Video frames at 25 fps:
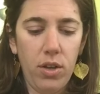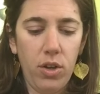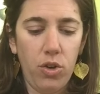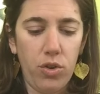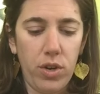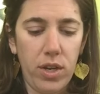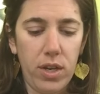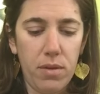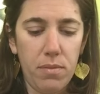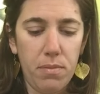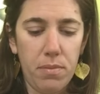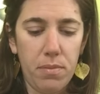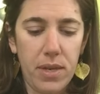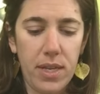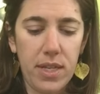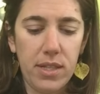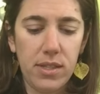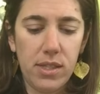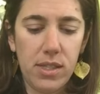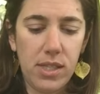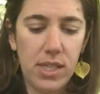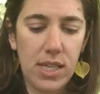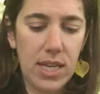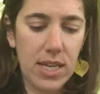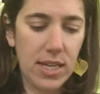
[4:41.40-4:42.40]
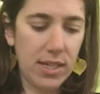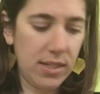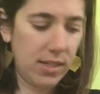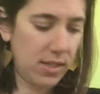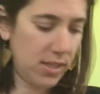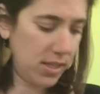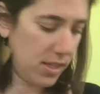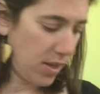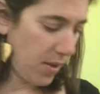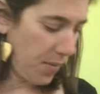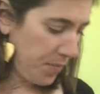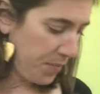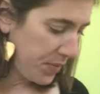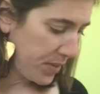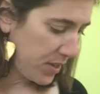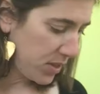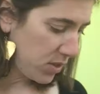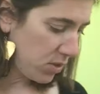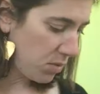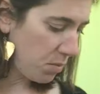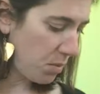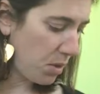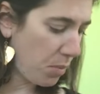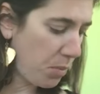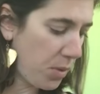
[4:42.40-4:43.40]
green bean seeds.
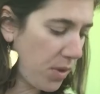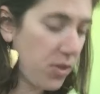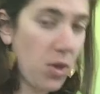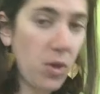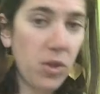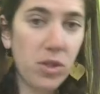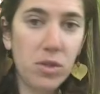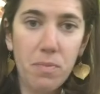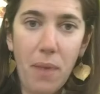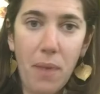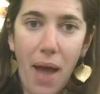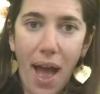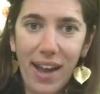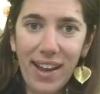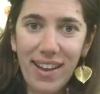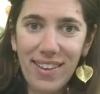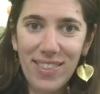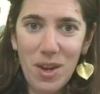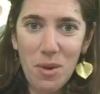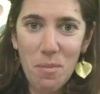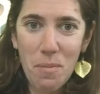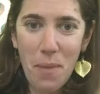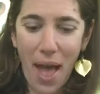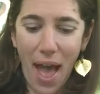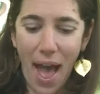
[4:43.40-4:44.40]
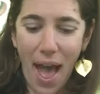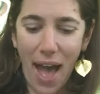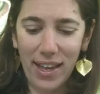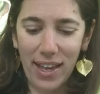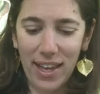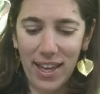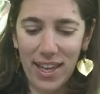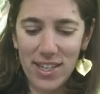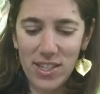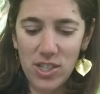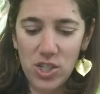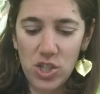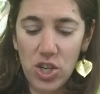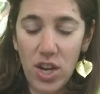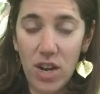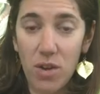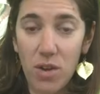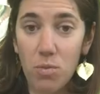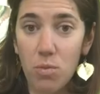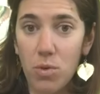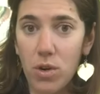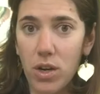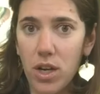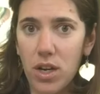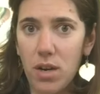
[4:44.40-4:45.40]
I'm going to put those back in their package,
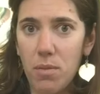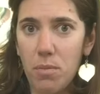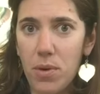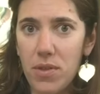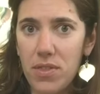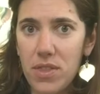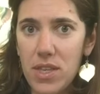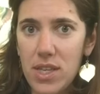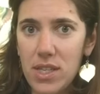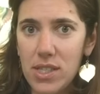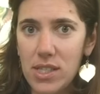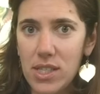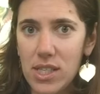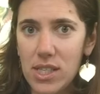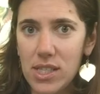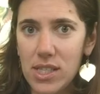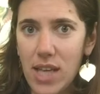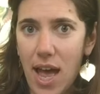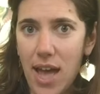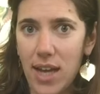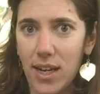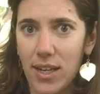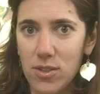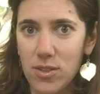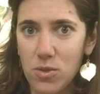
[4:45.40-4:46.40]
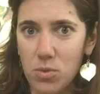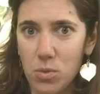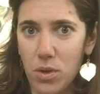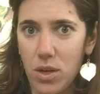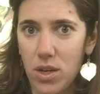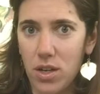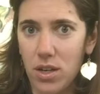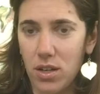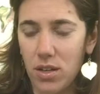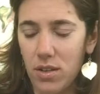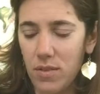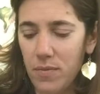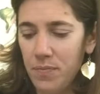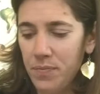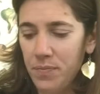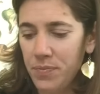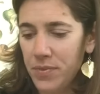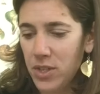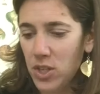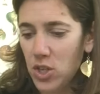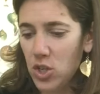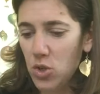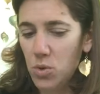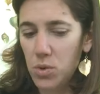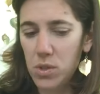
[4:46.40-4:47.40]
and we're going to put these to the side because we're going to
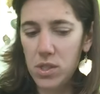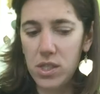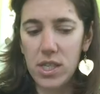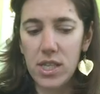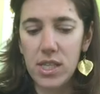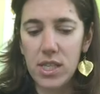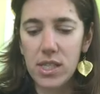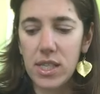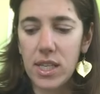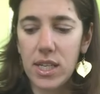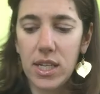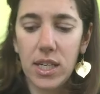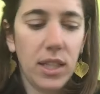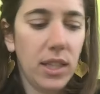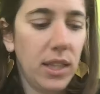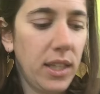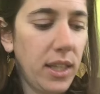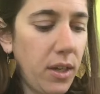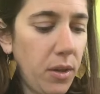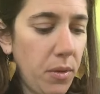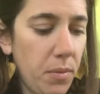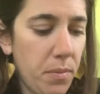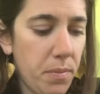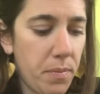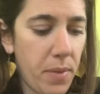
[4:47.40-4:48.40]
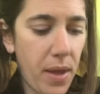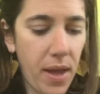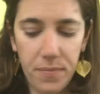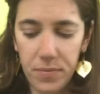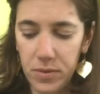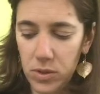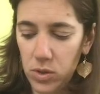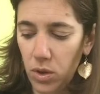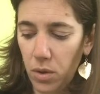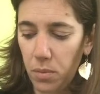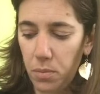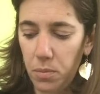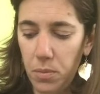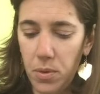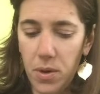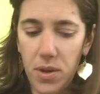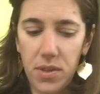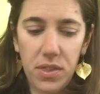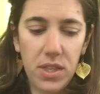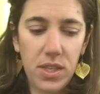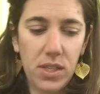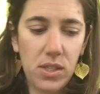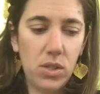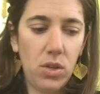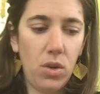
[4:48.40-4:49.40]
use these in a little bit. So I'll
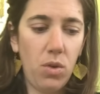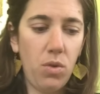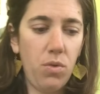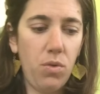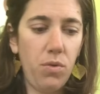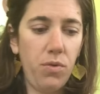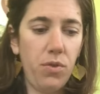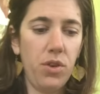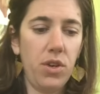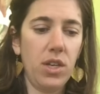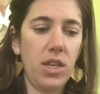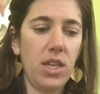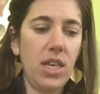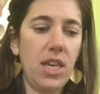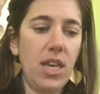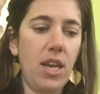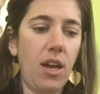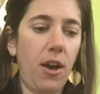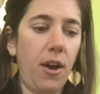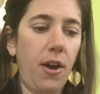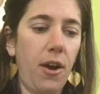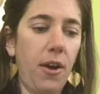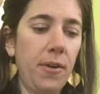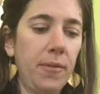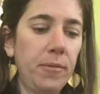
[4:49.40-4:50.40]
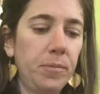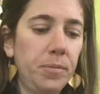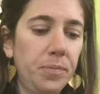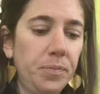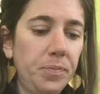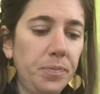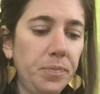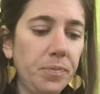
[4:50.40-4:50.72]
put this over here.